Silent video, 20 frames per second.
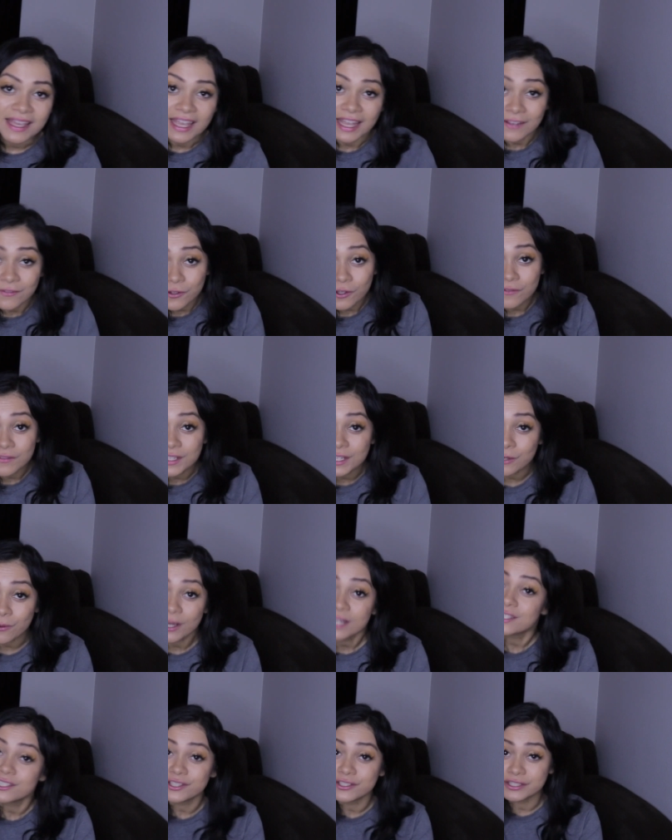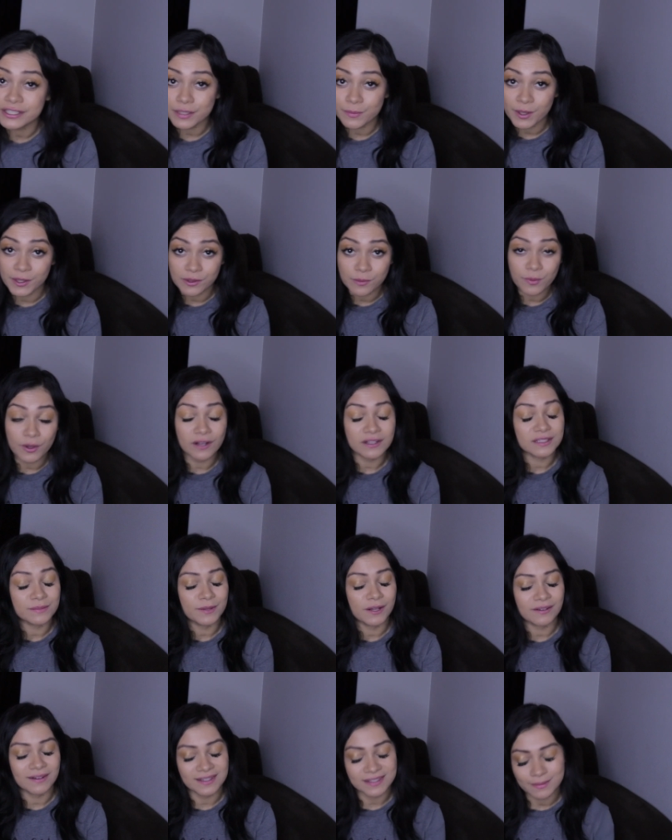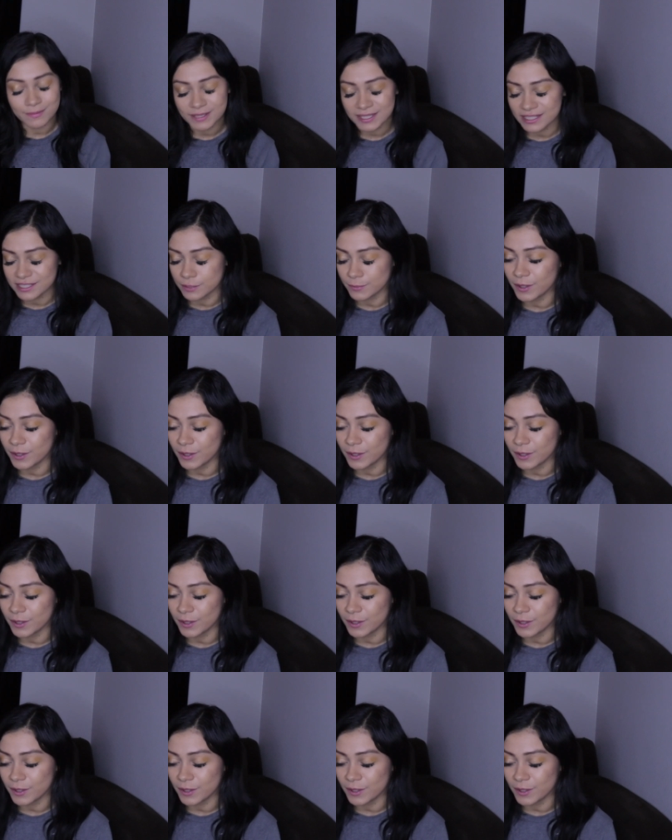If you have any questions about the box, about customization,